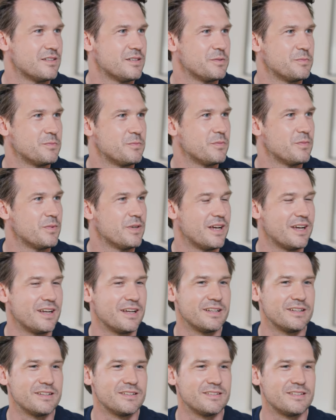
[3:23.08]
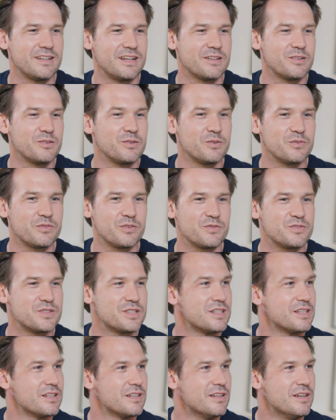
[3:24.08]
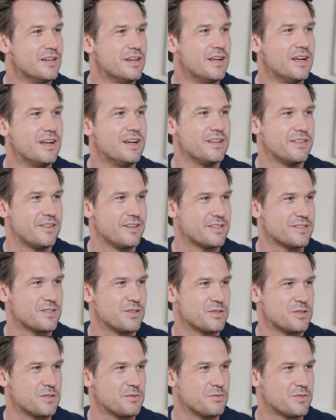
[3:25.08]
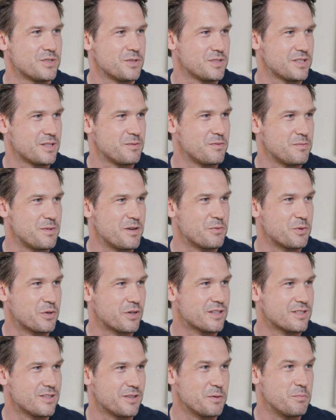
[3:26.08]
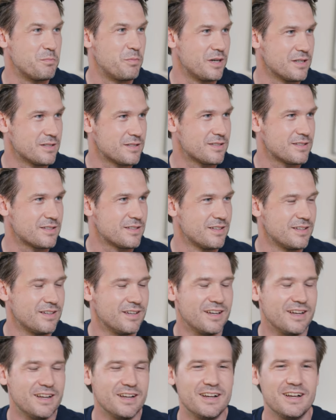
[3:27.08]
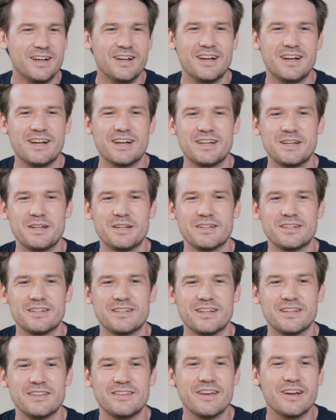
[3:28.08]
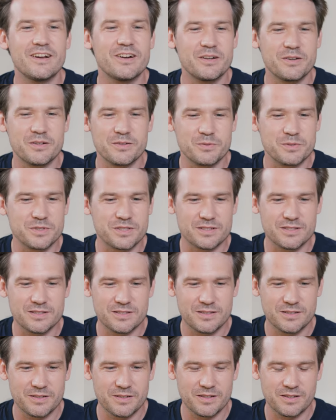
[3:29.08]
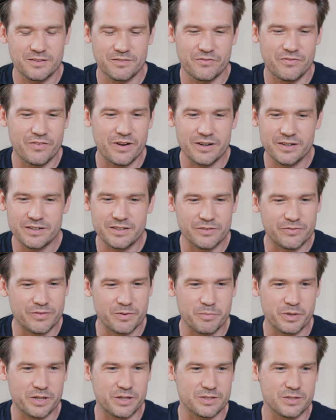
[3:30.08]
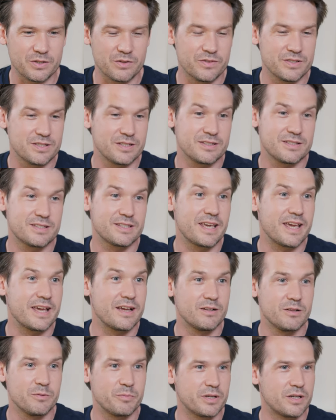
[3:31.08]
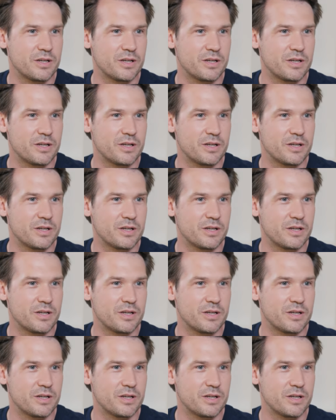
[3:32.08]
And I don't know if you've seen, there's also some of my work is on a bus. And there it was very different because all of a sudden scale